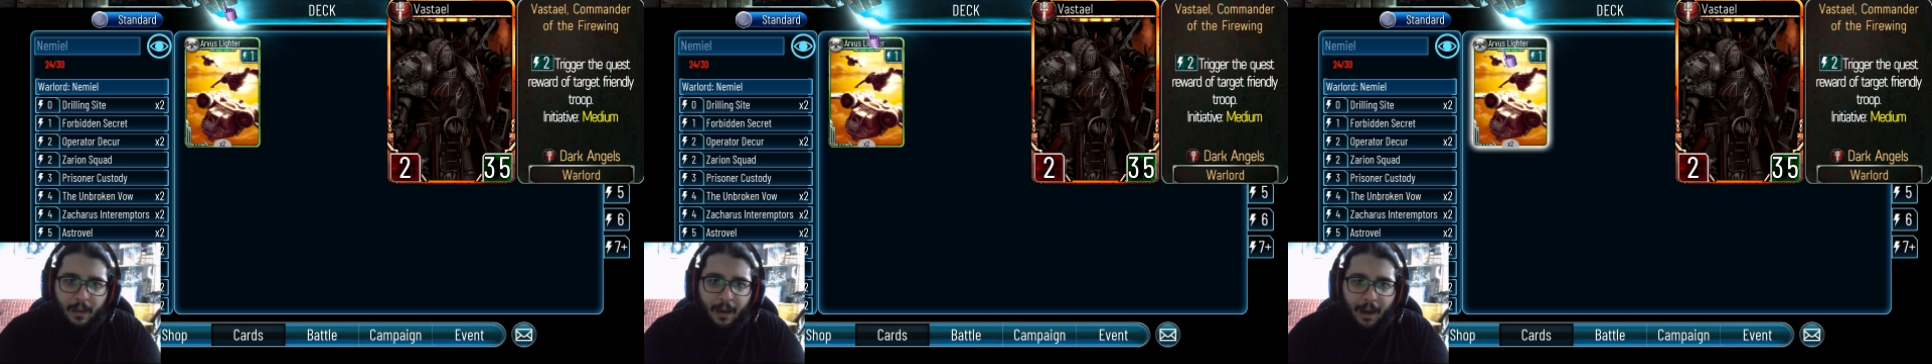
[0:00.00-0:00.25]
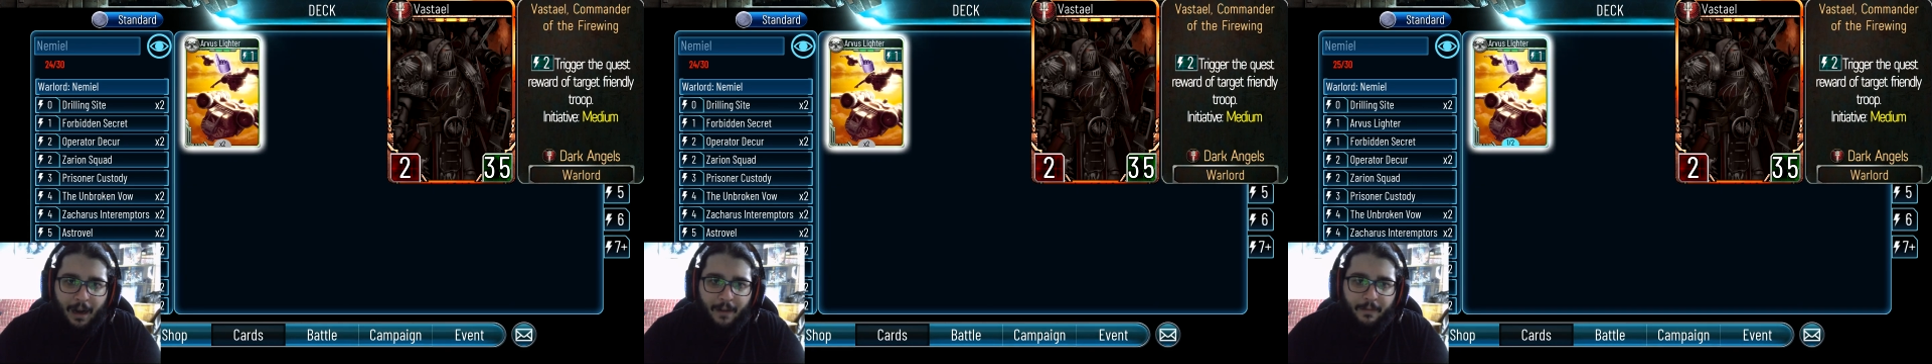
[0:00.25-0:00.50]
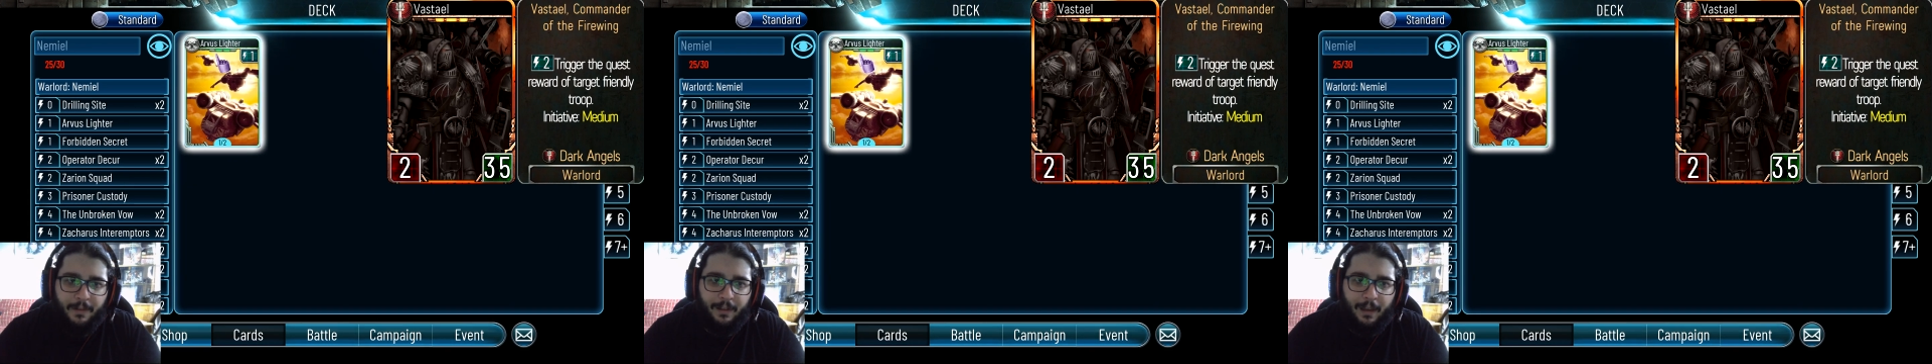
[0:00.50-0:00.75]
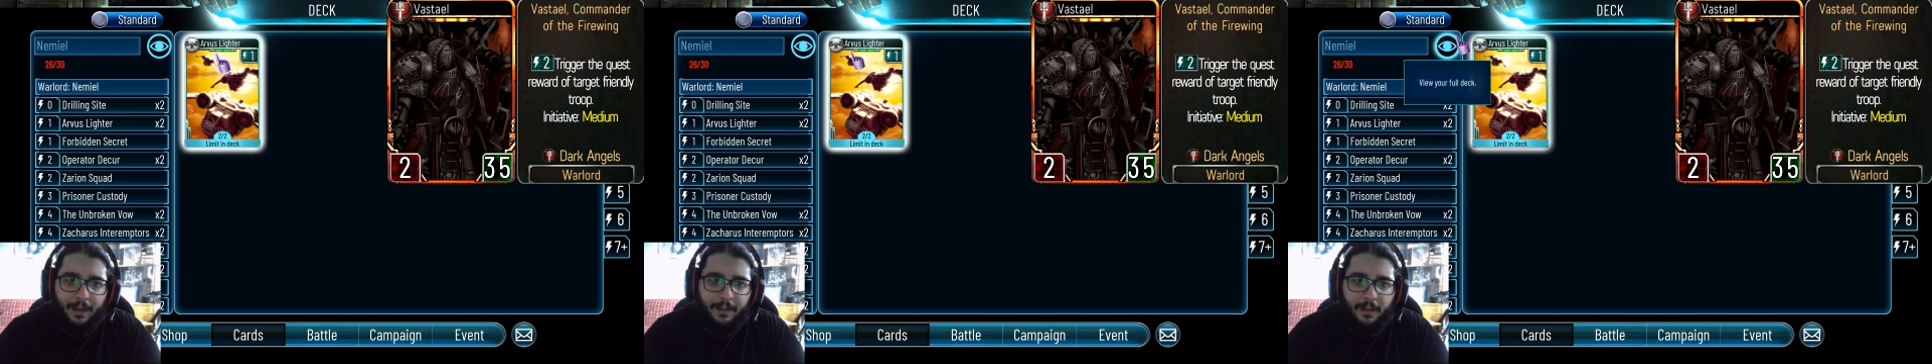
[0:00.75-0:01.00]
Arvus
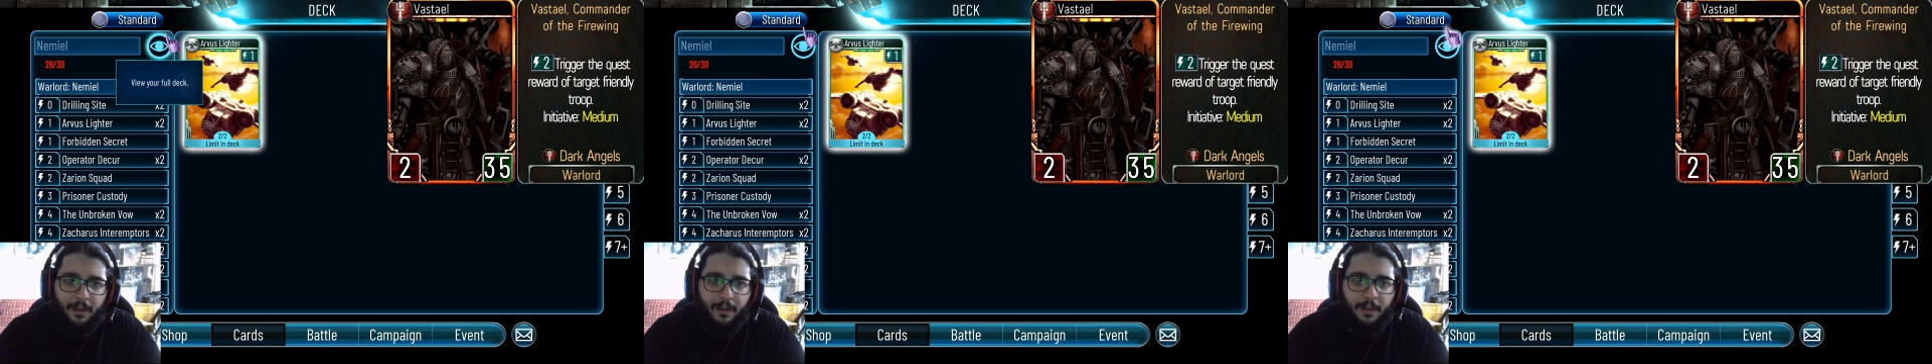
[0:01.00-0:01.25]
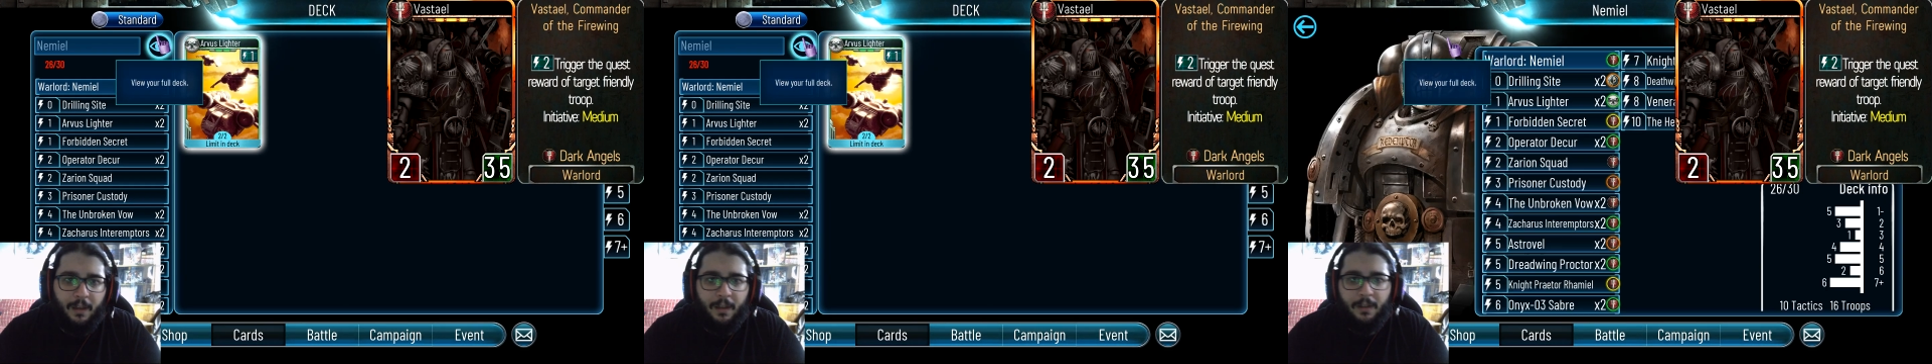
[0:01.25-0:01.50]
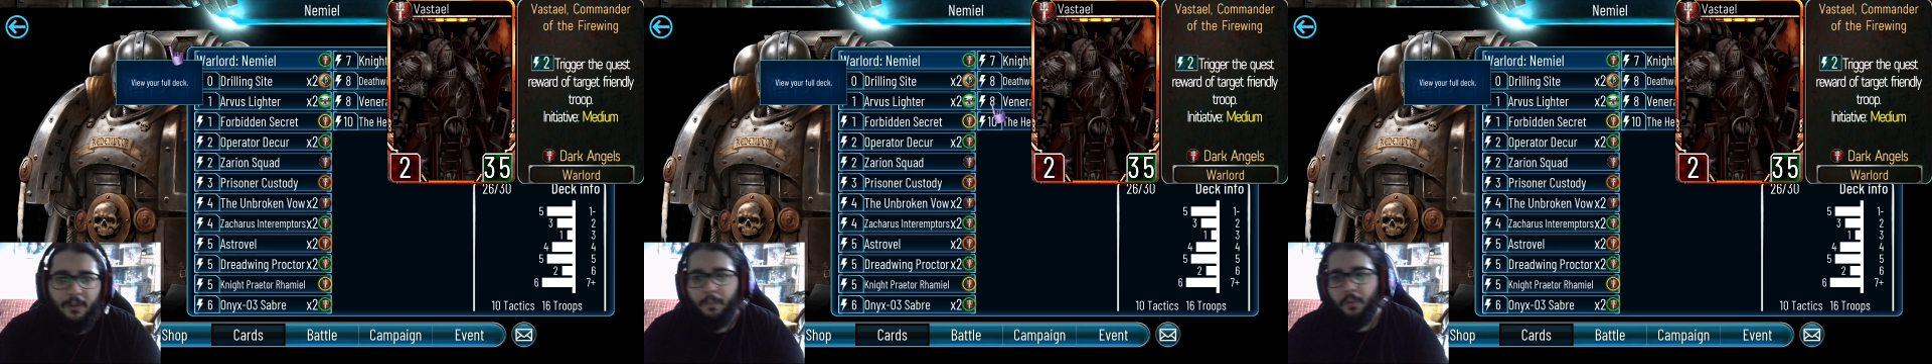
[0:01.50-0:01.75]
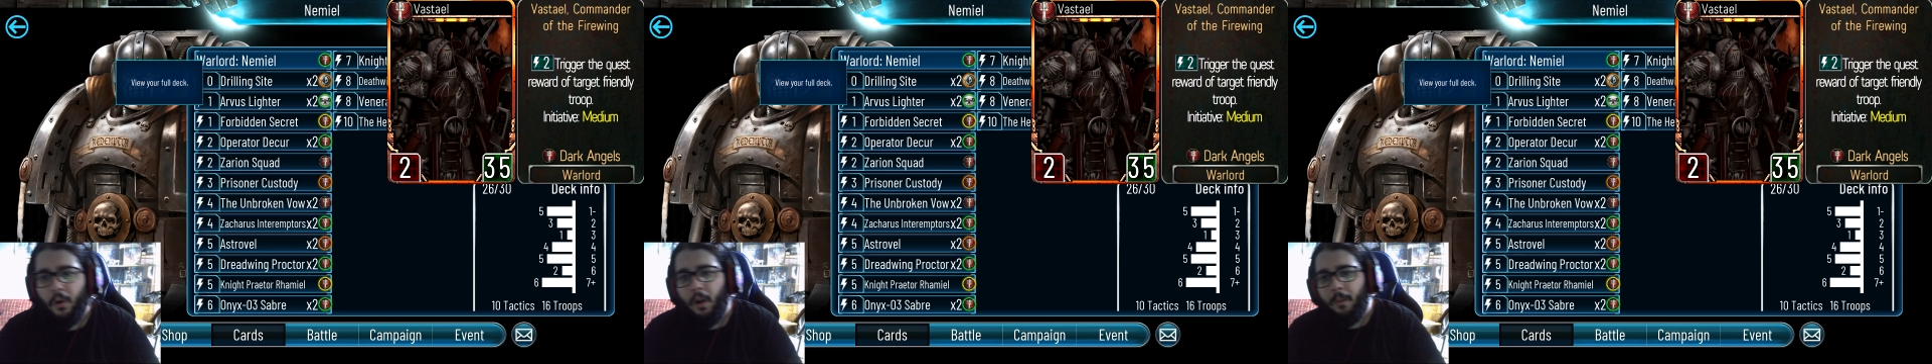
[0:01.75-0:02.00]
Lighter. So
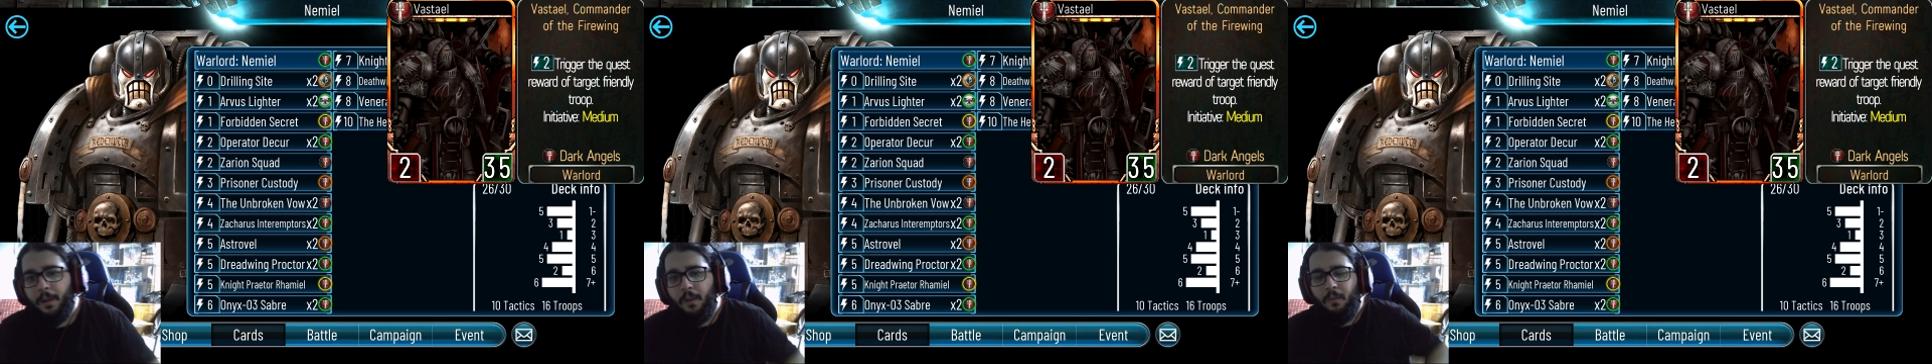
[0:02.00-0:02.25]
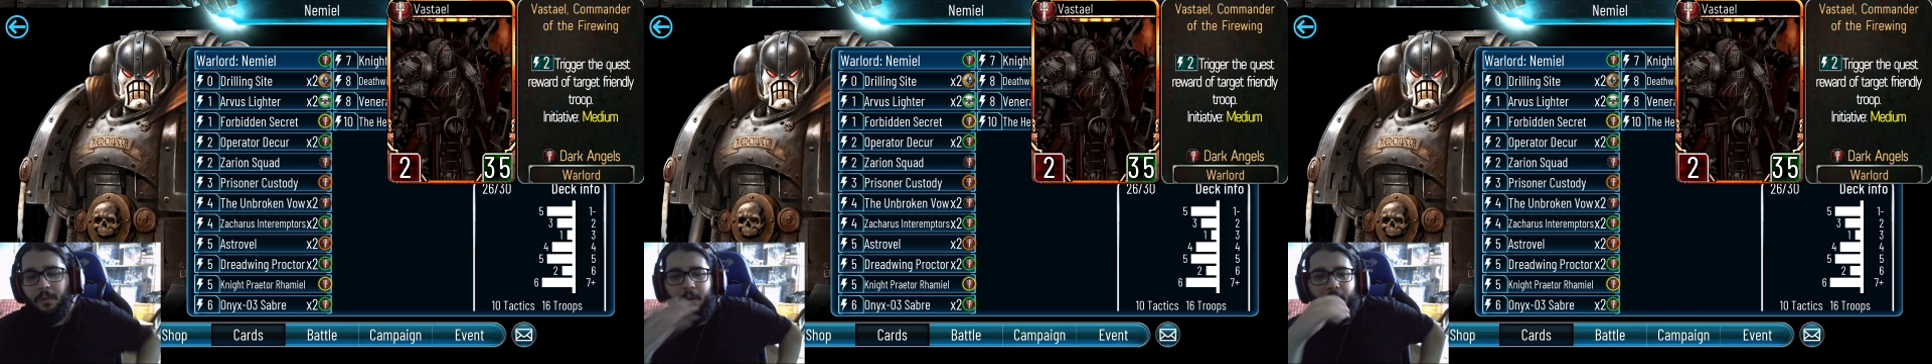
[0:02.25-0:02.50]
probably you would